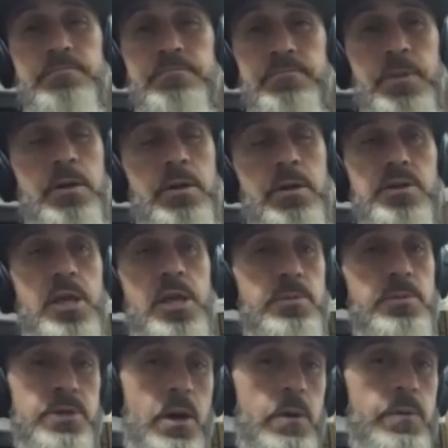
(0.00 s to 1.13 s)
let's keep his
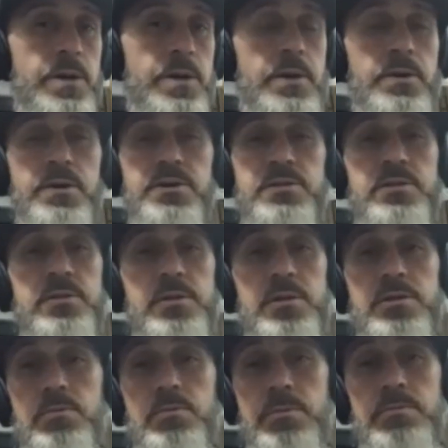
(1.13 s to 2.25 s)
heart rate under his
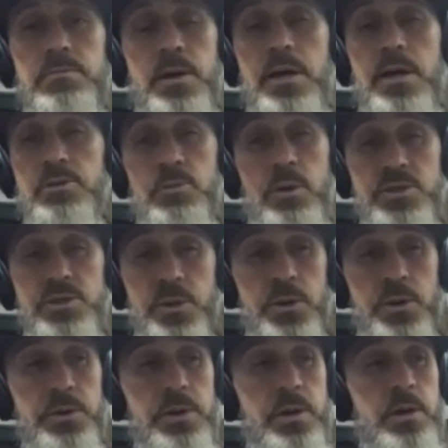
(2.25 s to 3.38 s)

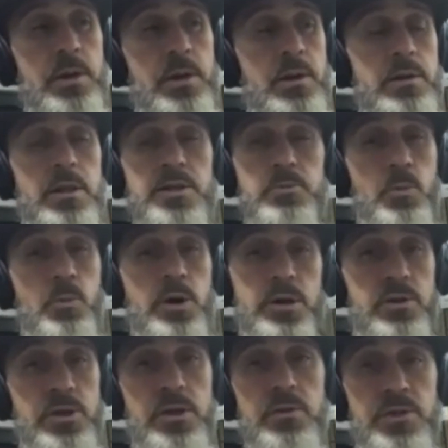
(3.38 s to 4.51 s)
threshold. Let's work
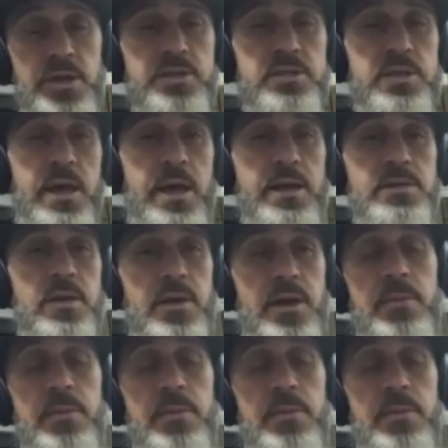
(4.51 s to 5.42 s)
these things, and then